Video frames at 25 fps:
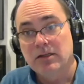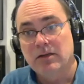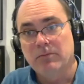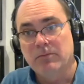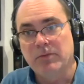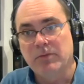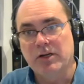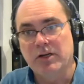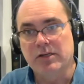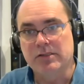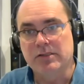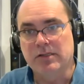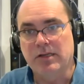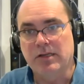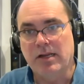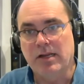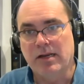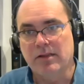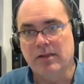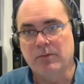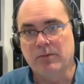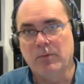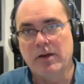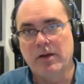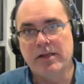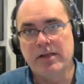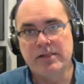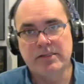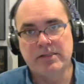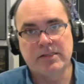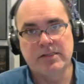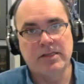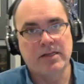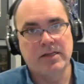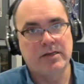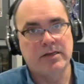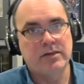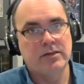because a lot of the ways
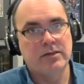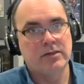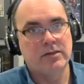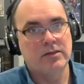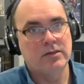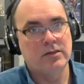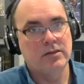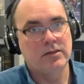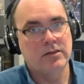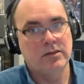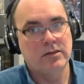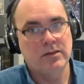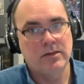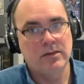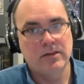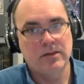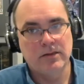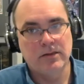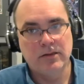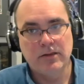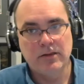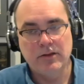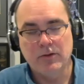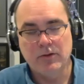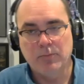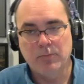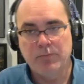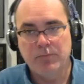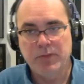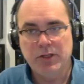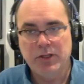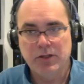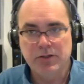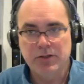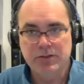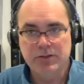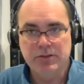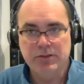that they're
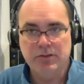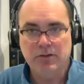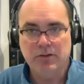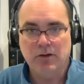built